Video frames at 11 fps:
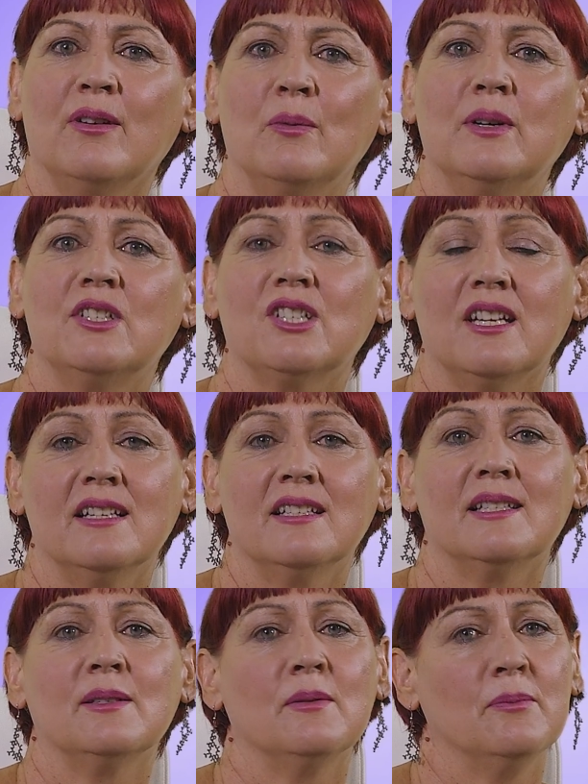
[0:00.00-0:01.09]
which
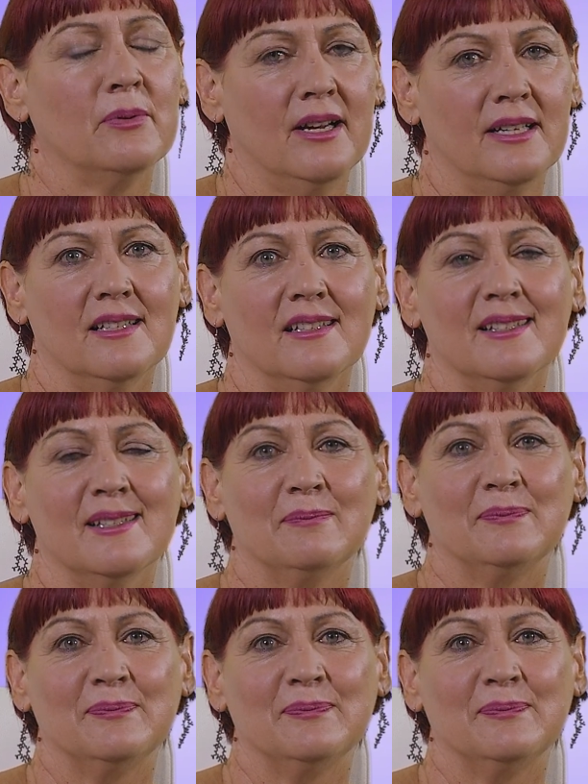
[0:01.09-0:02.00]
is priceless.